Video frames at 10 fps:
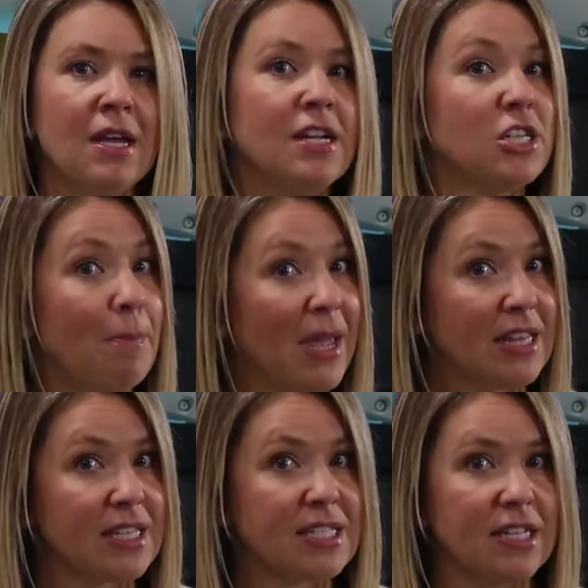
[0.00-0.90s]
To
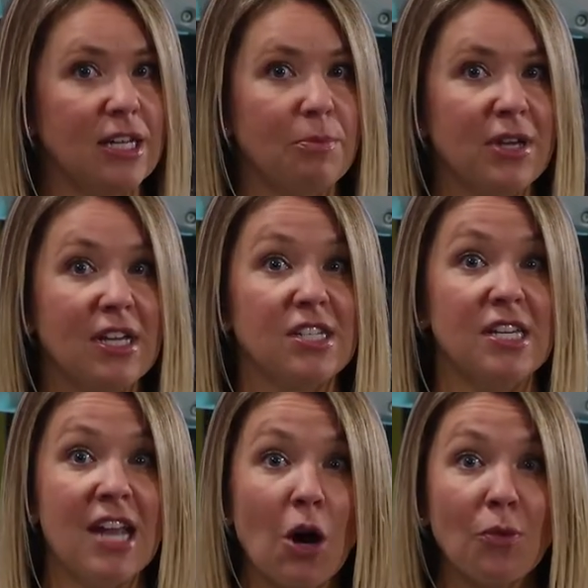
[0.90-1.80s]
make this leap to
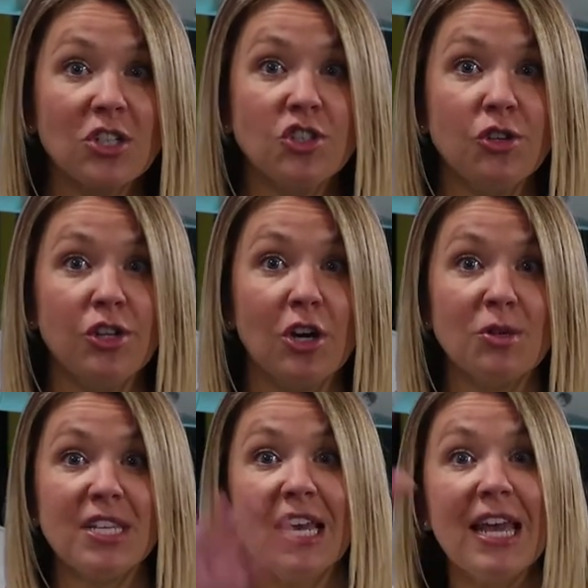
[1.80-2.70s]
network
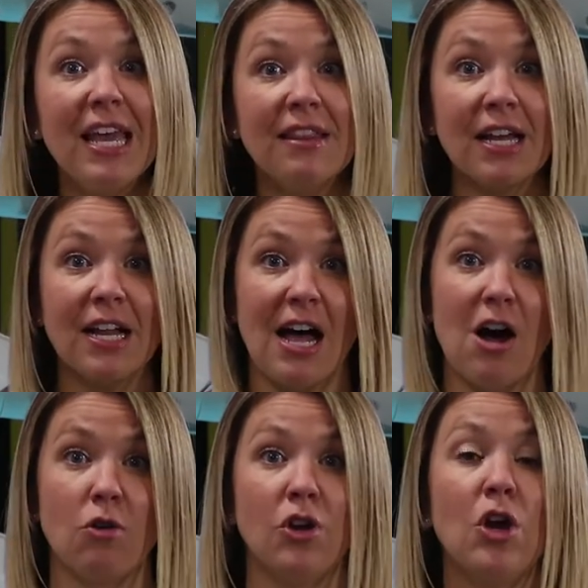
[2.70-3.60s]
studios in the
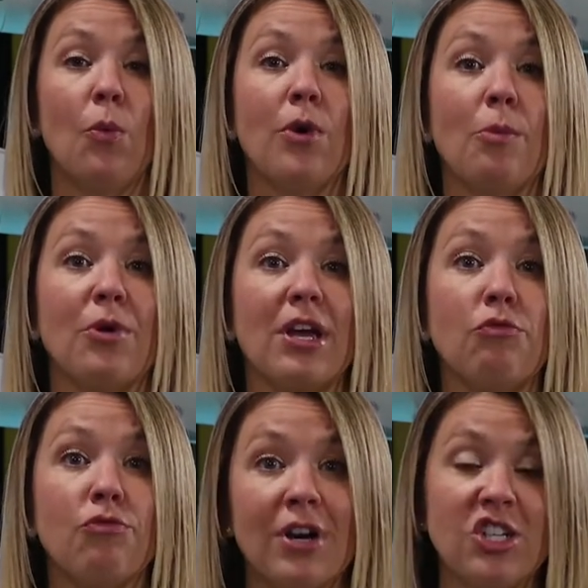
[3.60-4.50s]
cloud, we are
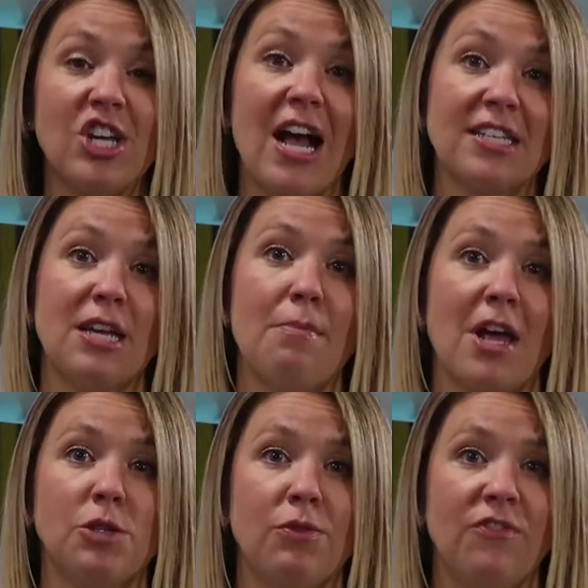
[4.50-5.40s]
bringing rich asset
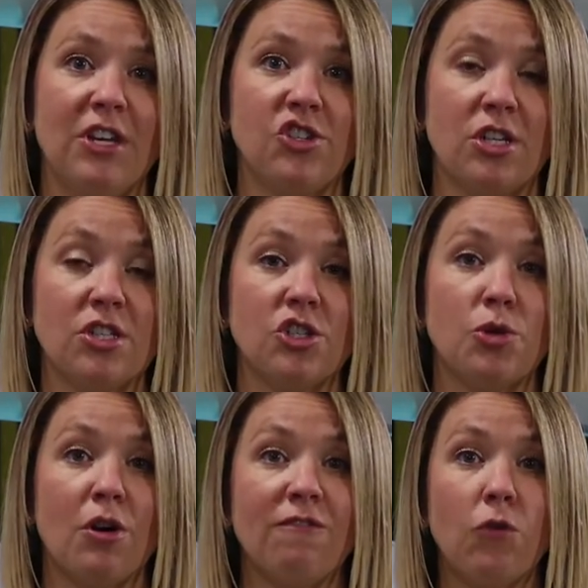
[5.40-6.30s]
management features
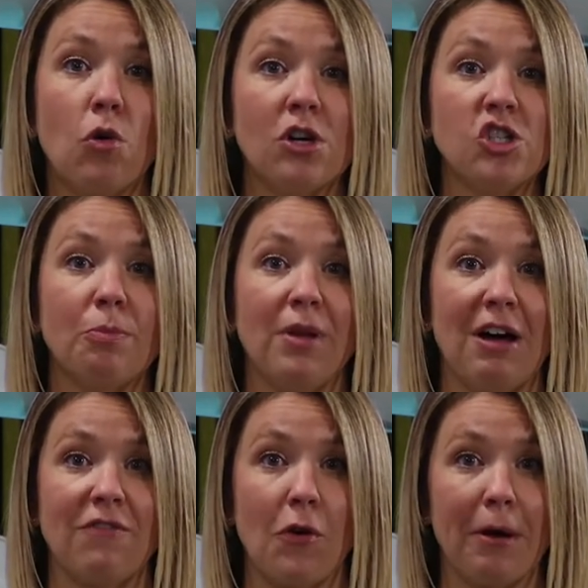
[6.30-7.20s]
to our Forge
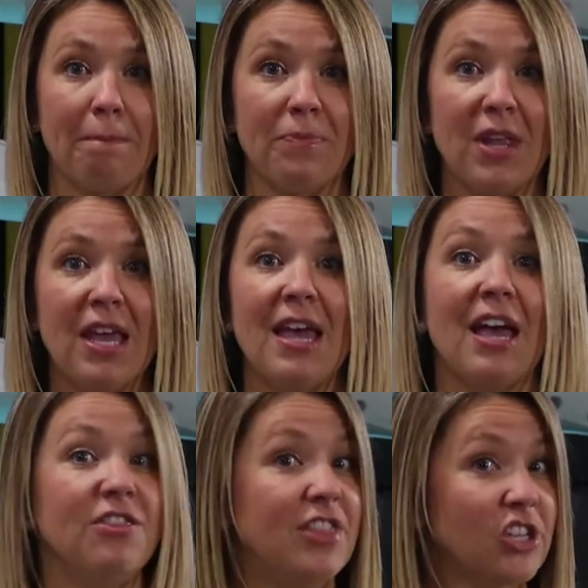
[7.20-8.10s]
platform.
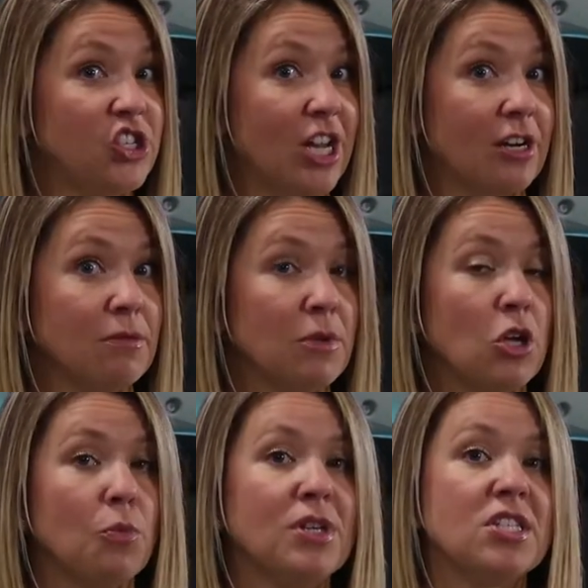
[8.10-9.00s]
And This year,
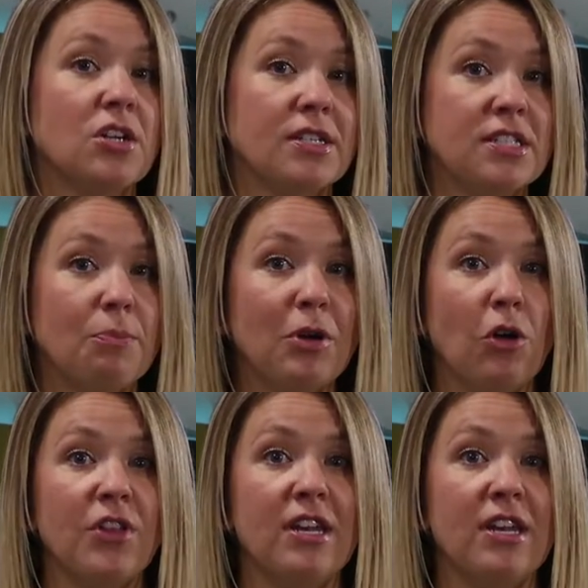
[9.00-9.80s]
we started to build the